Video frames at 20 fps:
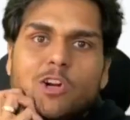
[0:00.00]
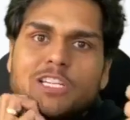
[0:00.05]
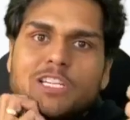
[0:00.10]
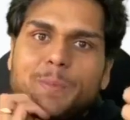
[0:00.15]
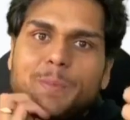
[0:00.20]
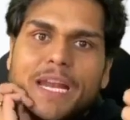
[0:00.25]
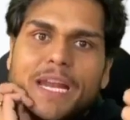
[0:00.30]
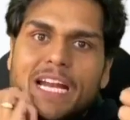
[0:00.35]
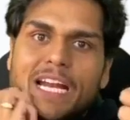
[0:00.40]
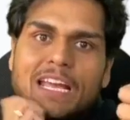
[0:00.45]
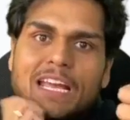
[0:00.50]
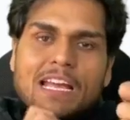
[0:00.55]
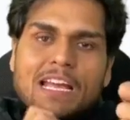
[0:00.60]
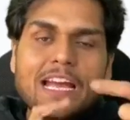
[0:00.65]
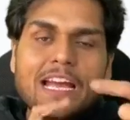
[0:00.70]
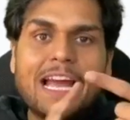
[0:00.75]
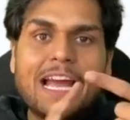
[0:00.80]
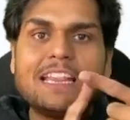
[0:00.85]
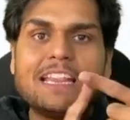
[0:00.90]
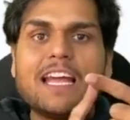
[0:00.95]
speed,
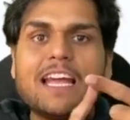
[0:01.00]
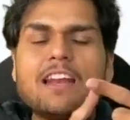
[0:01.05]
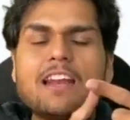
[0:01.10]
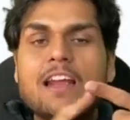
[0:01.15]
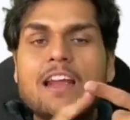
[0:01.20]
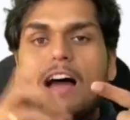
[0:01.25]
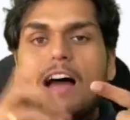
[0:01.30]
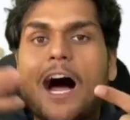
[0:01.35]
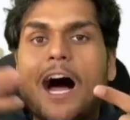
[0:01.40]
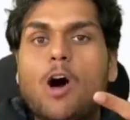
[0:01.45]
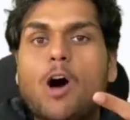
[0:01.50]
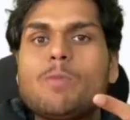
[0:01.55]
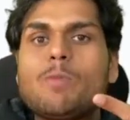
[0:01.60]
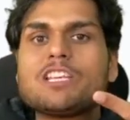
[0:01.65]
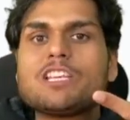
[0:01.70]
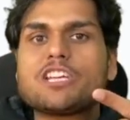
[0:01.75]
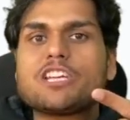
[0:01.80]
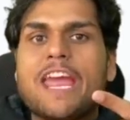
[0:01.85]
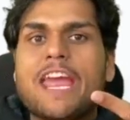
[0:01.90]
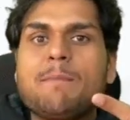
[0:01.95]
and then how
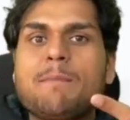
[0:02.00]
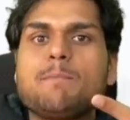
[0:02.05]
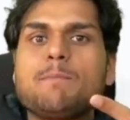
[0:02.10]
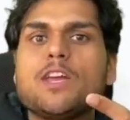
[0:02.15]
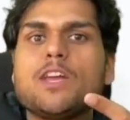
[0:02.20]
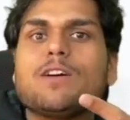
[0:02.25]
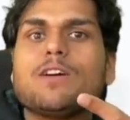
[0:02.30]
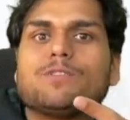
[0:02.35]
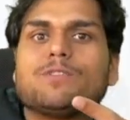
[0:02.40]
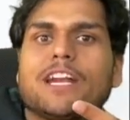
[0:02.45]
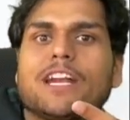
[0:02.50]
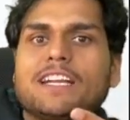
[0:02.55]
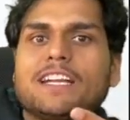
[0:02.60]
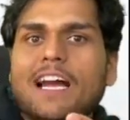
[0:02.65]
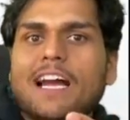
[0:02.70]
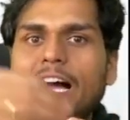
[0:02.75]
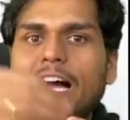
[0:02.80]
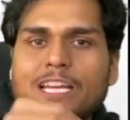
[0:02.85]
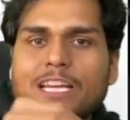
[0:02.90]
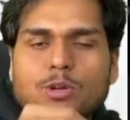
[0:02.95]
much MB of data
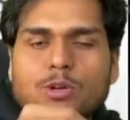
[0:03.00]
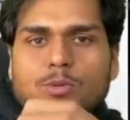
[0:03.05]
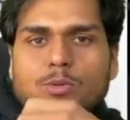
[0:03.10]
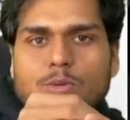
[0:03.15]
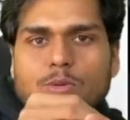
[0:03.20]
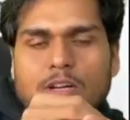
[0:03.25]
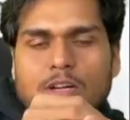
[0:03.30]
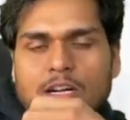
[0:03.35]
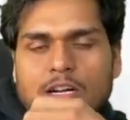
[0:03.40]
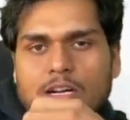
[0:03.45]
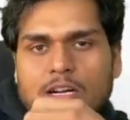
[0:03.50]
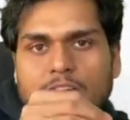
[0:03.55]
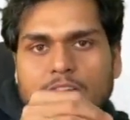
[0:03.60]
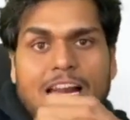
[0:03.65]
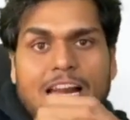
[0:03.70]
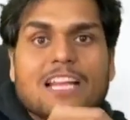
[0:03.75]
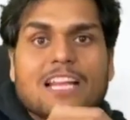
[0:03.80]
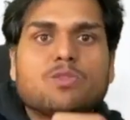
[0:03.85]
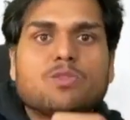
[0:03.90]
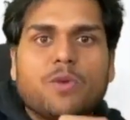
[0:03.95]
are you
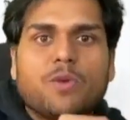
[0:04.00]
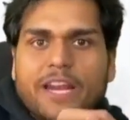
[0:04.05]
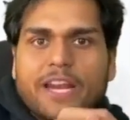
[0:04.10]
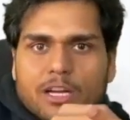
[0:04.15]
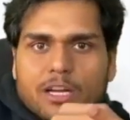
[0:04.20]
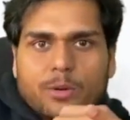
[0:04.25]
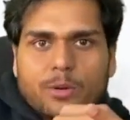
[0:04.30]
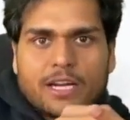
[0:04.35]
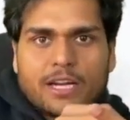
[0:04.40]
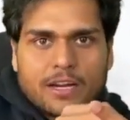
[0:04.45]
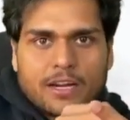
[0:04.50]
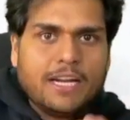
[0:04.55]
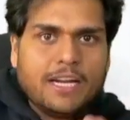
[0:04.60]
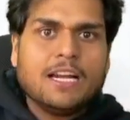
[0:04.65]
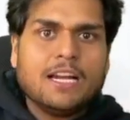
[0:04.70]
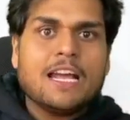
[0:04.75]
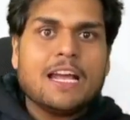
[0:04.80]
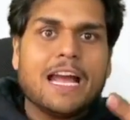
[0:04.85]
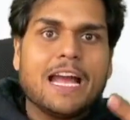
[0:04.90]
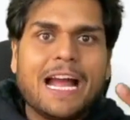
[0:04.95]
transferring to it, right?
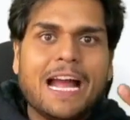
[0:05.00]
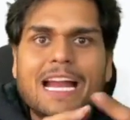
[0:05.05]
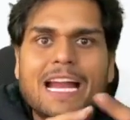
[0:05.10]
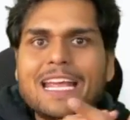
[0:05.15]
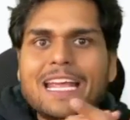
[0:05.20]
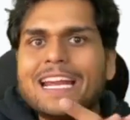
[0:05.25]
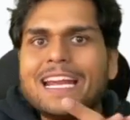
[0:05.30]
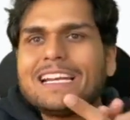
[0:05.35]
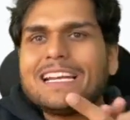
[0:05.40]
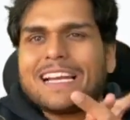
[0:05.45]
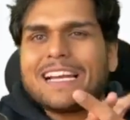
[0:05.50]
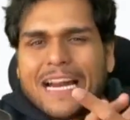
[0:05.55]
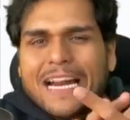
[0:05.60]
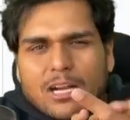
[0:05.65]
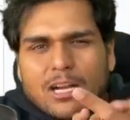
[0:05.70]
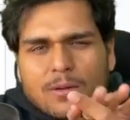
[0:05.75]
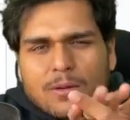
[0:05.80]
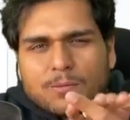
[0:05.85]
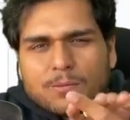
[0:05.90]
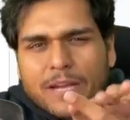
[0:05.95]
And it kind
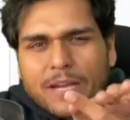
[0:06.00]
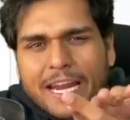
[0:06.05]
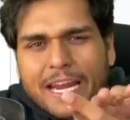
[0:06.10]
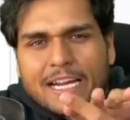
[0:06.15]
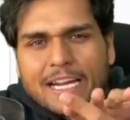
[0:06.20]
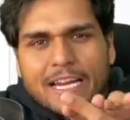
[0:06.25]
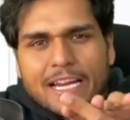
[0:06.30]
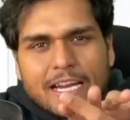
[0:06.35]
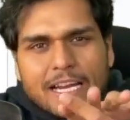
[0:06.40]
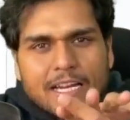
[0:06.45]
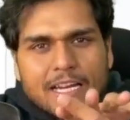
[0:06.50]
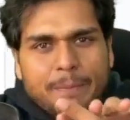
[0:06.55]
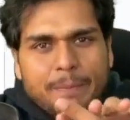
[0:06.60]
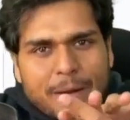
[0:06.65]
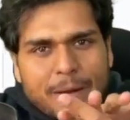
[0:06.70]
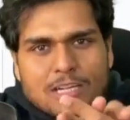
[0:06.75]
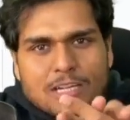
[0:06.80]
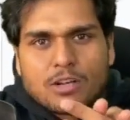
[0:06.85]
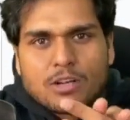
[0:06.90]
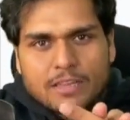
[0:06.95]
of directly
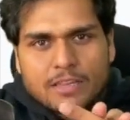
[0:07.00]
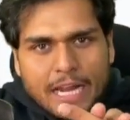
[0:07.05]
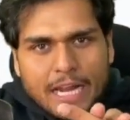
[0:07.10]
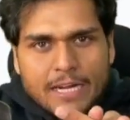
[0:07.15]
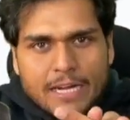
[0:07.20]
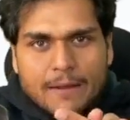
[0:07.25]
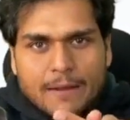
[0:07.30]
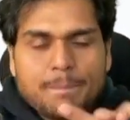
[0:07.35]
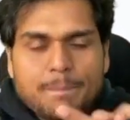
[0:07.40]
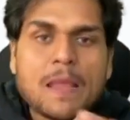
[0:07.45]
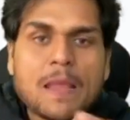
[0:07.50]
depends on that.